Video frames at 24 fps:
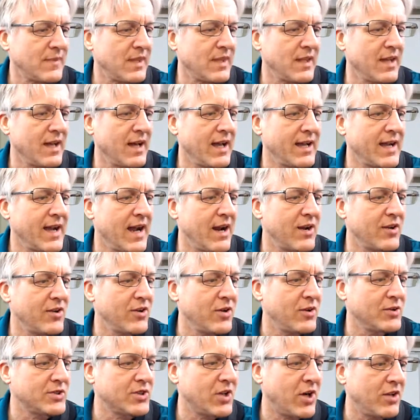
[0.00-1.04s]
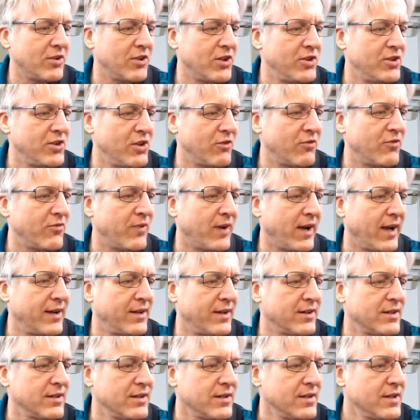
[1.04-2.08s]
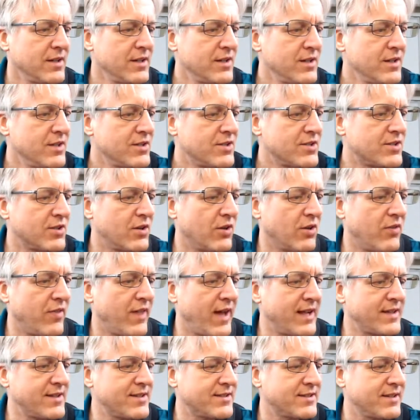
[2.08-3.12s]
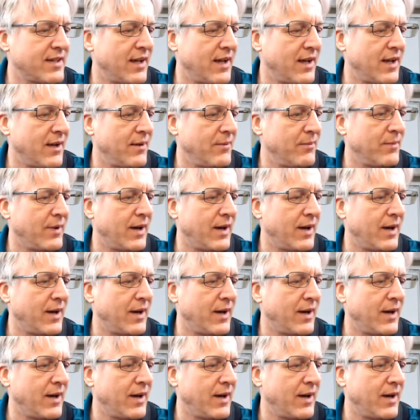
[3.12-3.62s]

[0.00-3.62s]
I got what's called a note finder. So that's that